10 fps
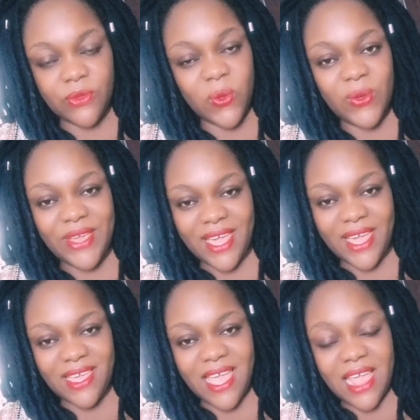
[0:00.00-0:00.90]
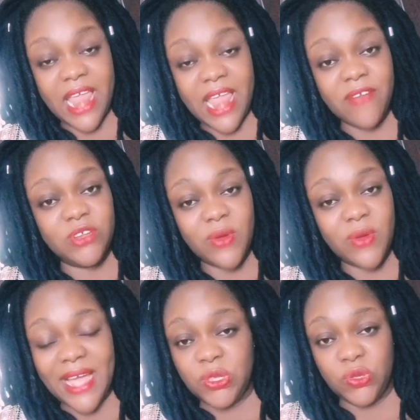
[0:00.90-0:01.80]
Okay, they have
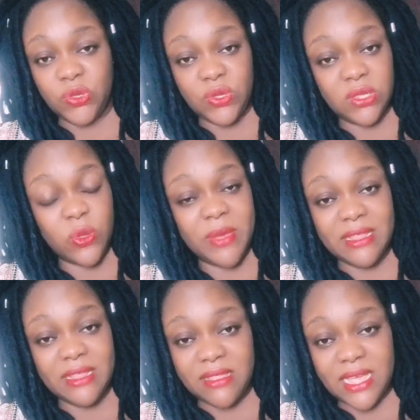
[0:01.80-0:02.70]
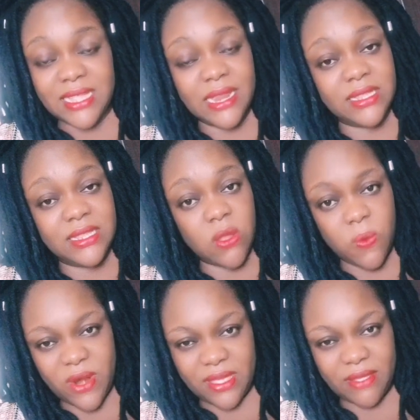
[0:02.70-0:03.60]
tried to use so many things and it's not
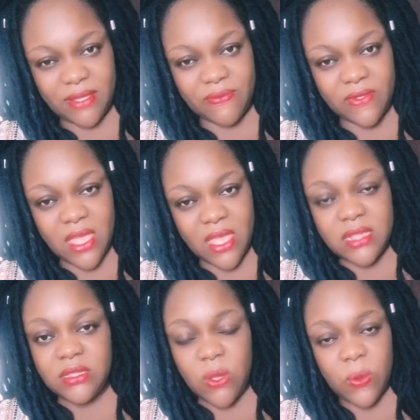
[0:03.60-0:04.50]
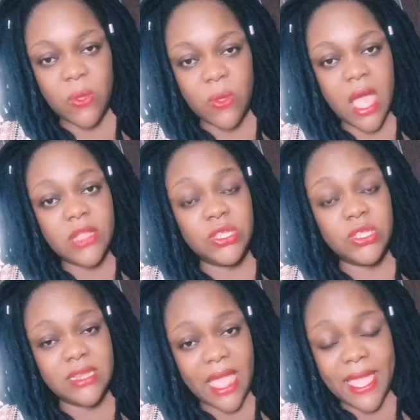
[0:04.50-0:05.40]
working. So
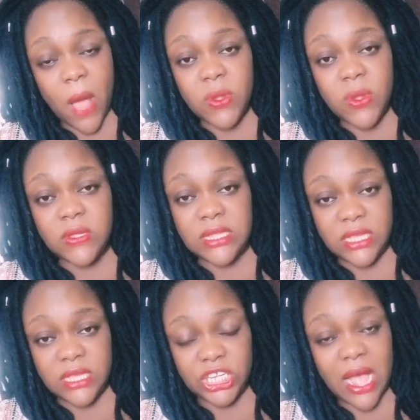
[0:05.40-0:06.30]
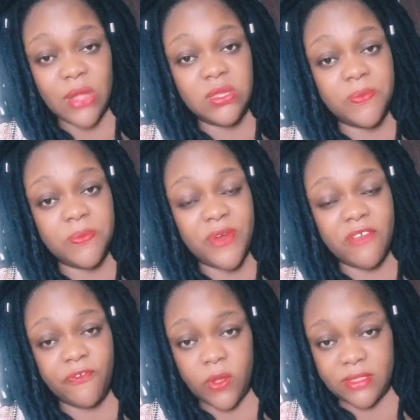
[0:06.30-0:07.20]
today I want to teach how to break
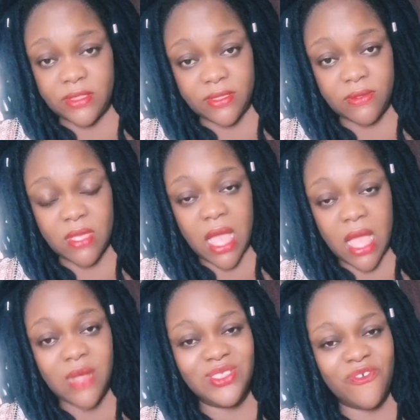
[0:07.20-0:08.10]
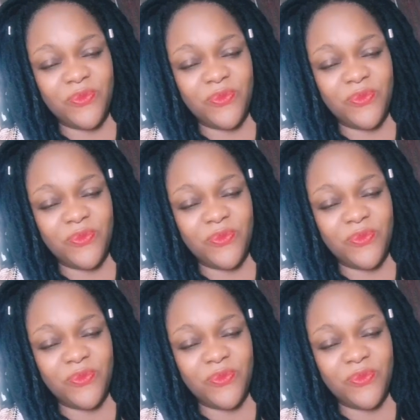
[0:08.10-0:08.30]
forth out of